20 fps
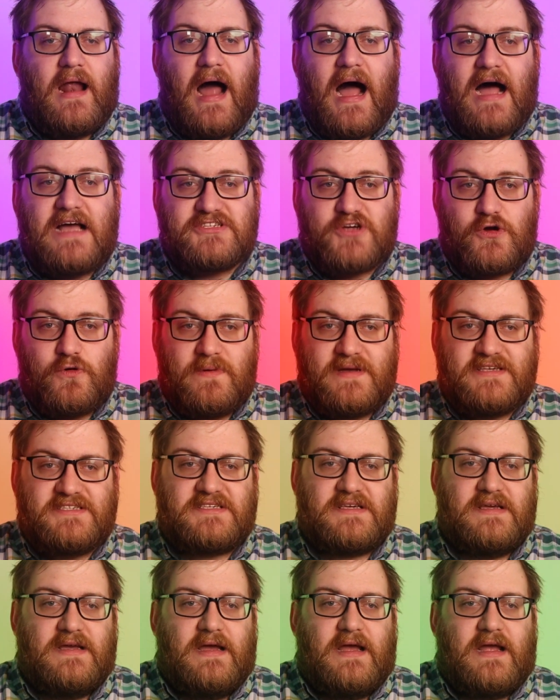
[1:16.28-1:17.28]
As
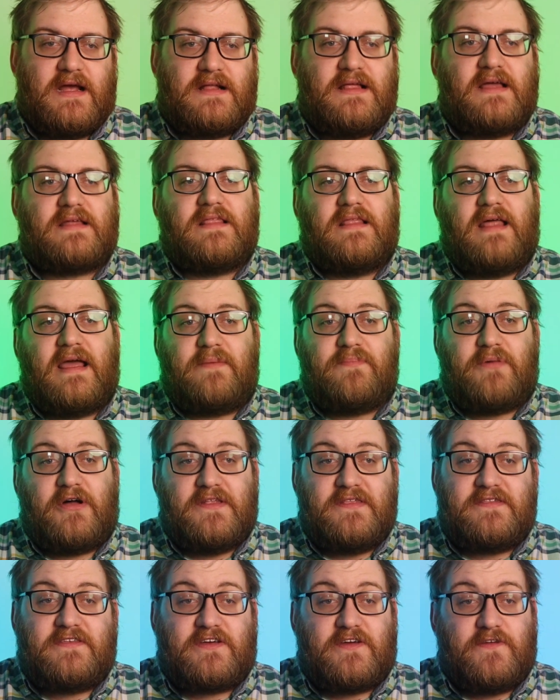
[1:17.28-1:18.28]
always, click the like
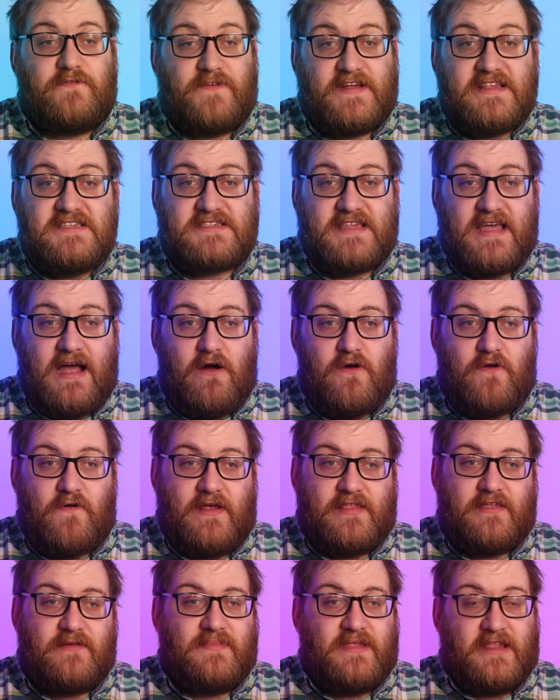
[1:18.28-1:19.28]
button to convince the
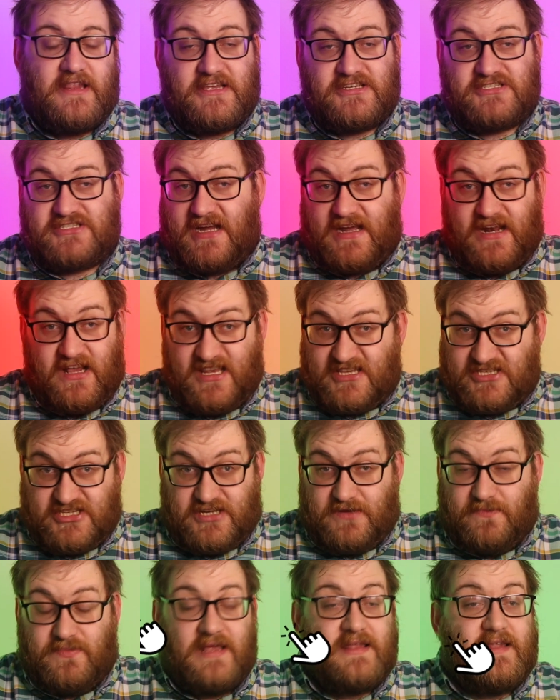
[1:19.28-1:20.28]
algorithm that this channel isn't
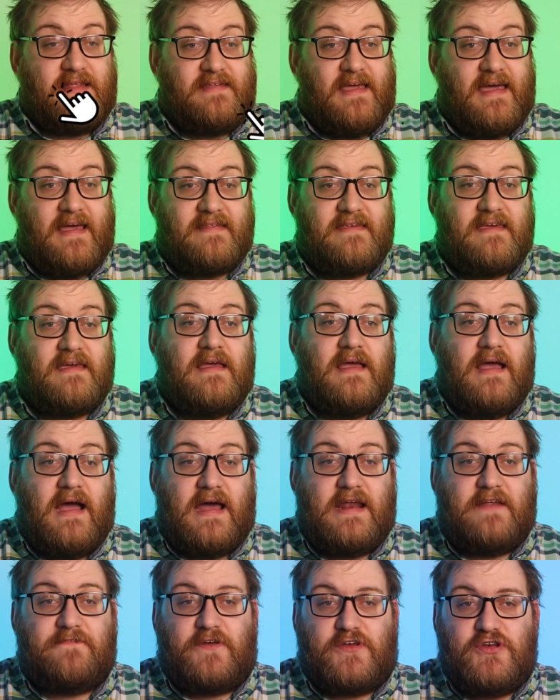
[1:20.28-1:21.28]
completely dead,
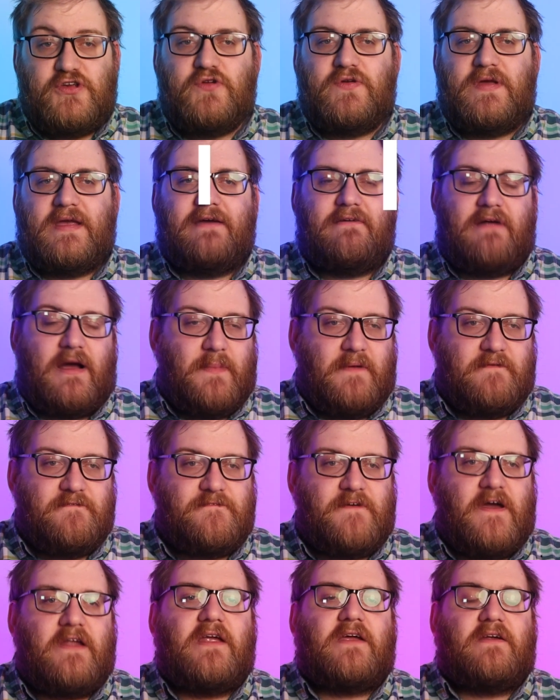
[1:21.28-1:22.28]
and if you're new here, I'd be
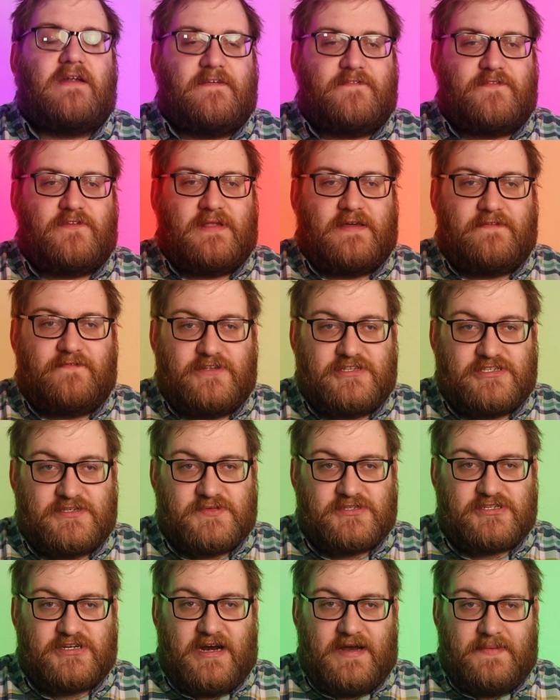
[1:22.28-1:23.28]
very grateful if you'd
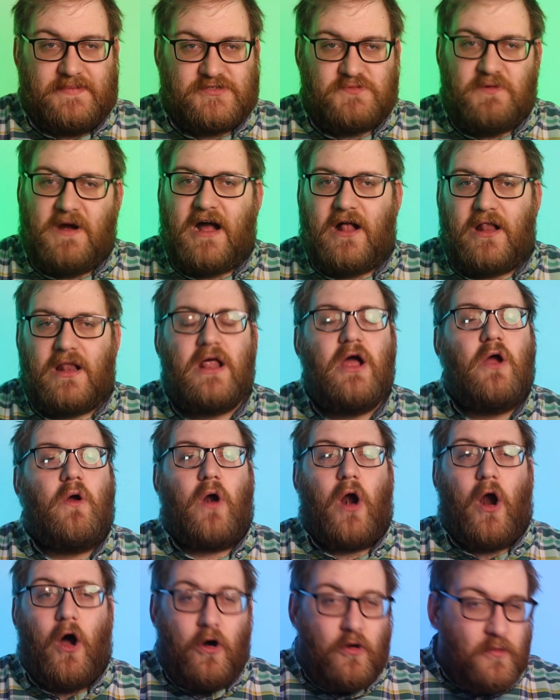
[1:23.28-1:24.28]
subscribe as well.
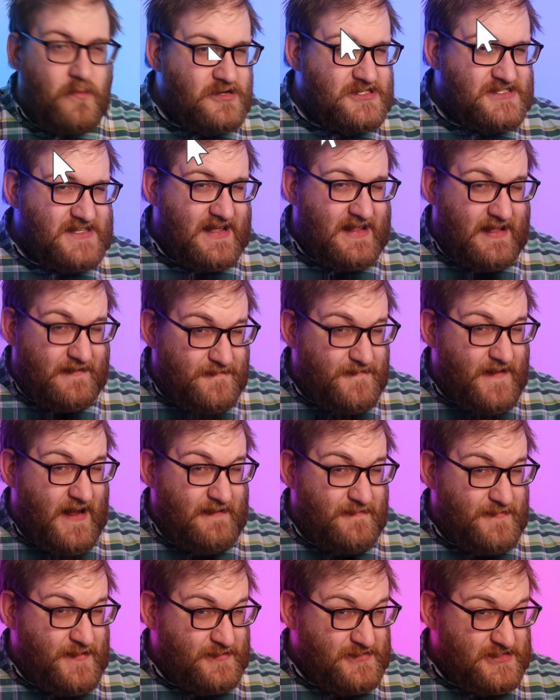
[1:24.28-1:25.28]
Almost at that
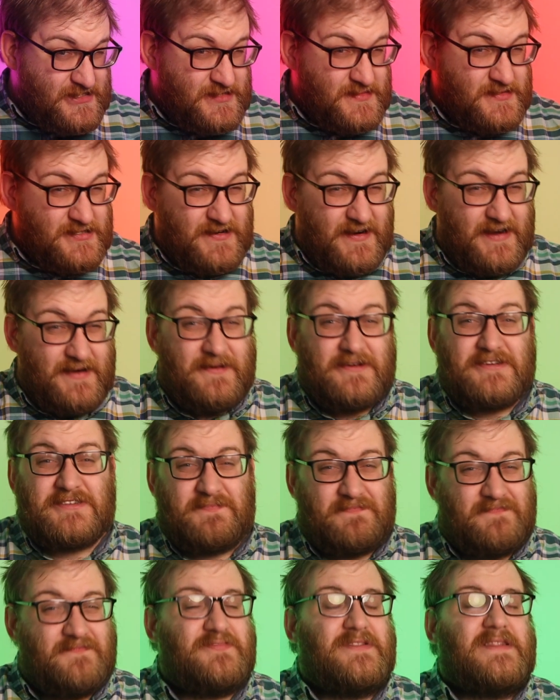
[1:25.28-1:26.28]
5,000 subscribers,
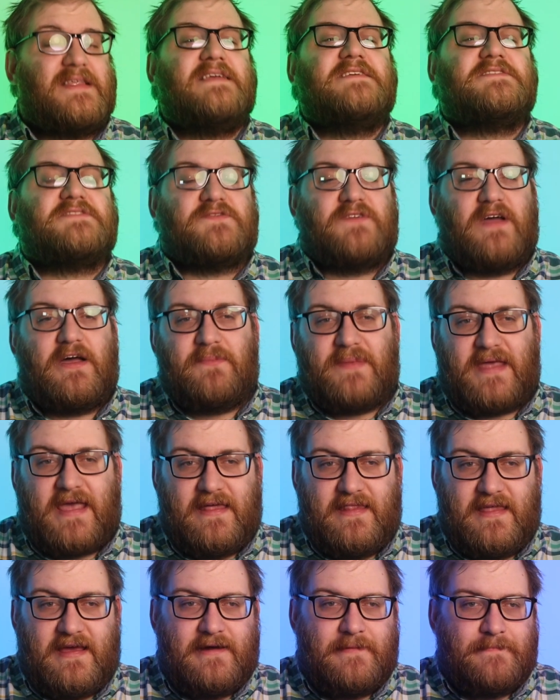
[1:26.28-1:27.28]
please do help me
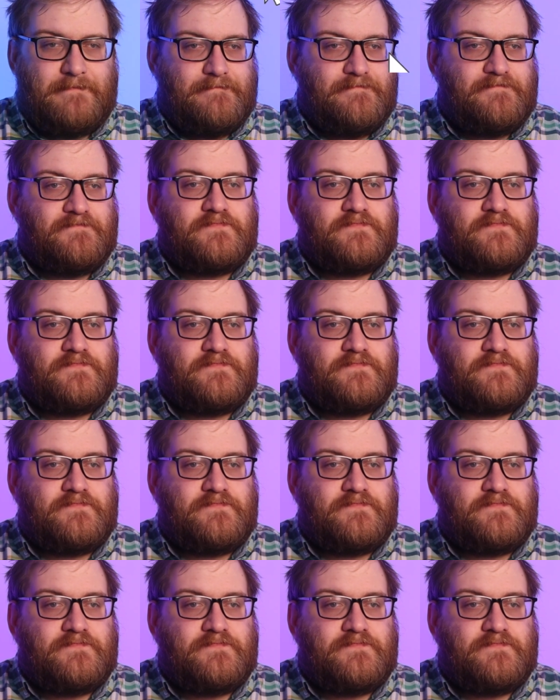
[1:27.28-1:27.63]
get there.